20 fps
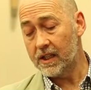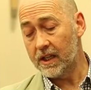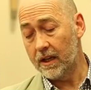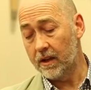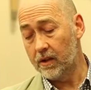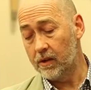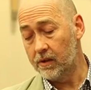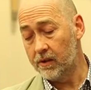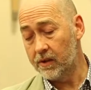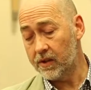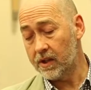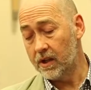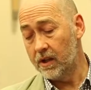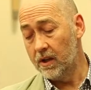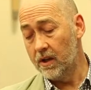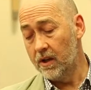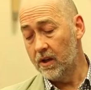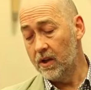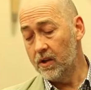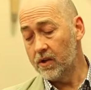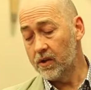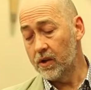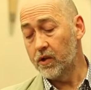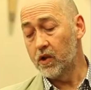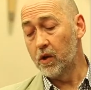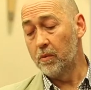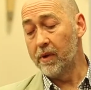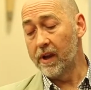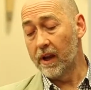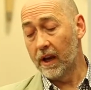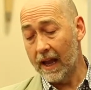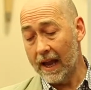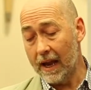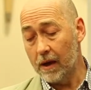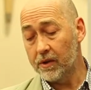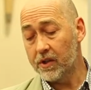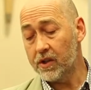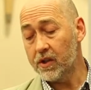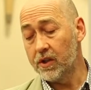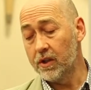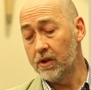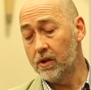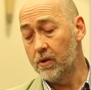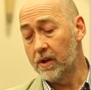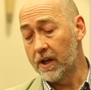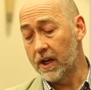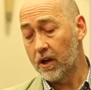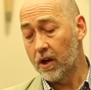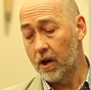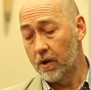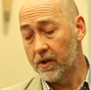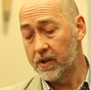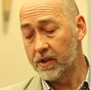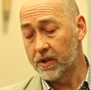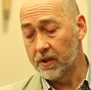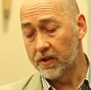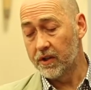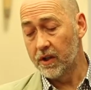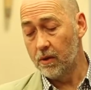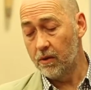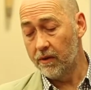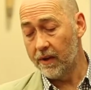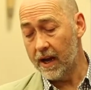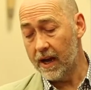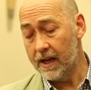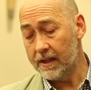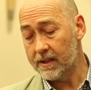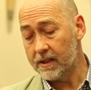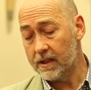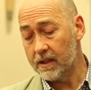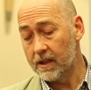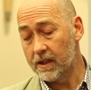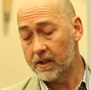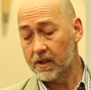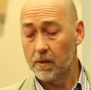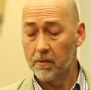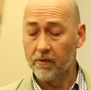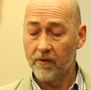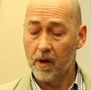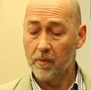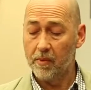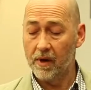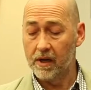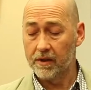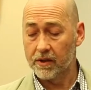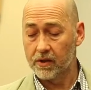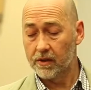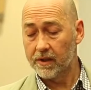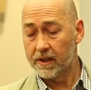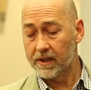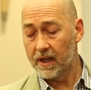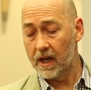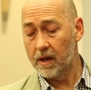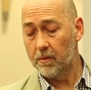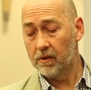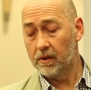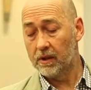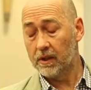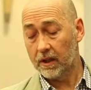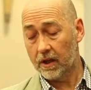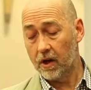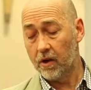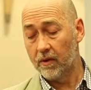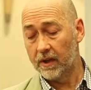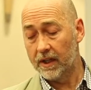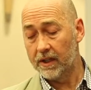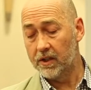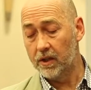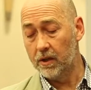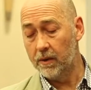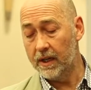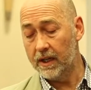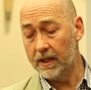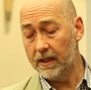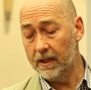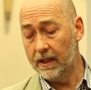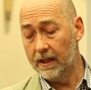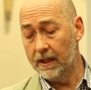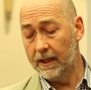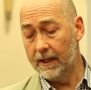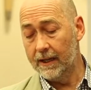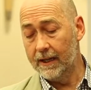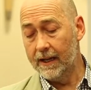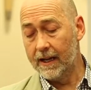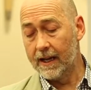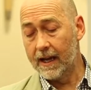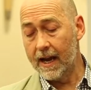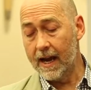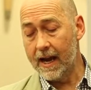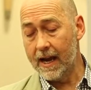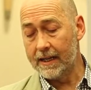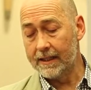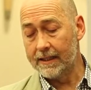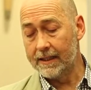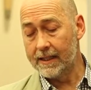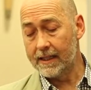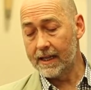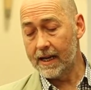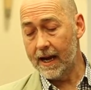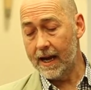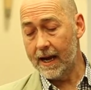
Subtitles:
skills, So should be allowed to and encouraged to do that, as some of our partners on the table are currently doing. And